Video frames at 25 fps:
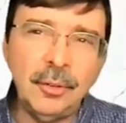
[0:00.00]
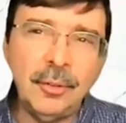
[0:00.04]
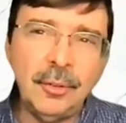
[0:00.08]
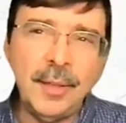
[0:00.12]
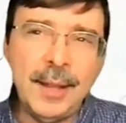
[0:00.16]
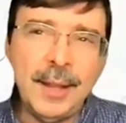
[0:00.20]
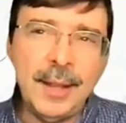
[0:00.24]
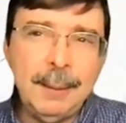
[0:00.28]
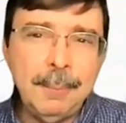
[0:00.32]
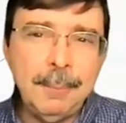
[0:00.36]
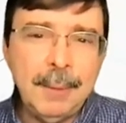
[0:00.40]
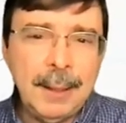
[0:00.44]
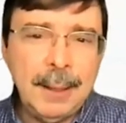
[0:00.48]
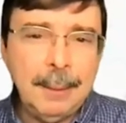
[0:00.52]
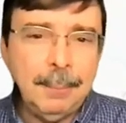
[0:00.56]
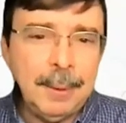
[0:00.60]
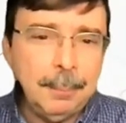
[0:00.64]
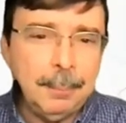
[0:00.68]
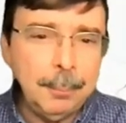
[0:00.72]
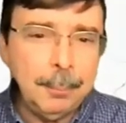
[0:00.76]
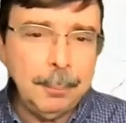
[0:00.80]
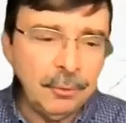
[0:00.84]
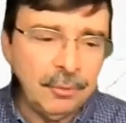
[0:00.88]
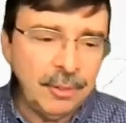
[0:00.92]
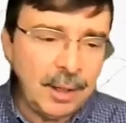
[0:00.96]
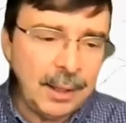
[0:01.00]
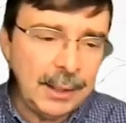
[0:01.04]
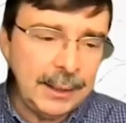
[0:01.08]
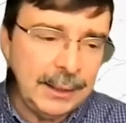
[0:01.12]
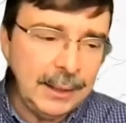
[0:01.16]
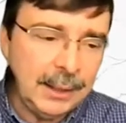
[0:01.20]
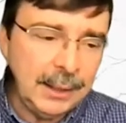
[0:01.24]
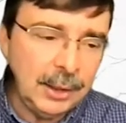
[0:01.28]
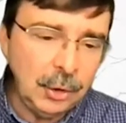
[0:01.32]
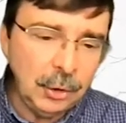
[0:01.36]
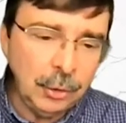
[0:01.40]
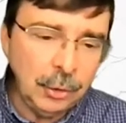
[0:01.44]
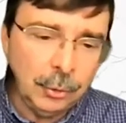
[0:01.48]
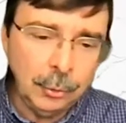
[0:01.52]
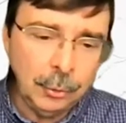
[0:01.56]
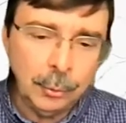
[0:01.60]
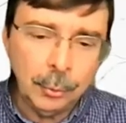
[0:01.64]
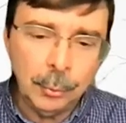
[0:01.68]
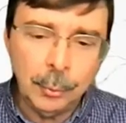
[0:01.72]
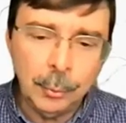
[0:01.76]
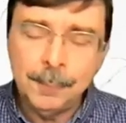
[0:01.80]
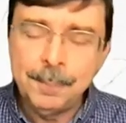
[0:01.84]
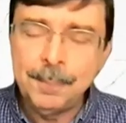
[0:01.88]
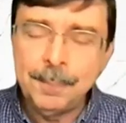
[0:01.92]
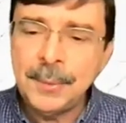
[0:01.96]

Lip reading: they may be providing you,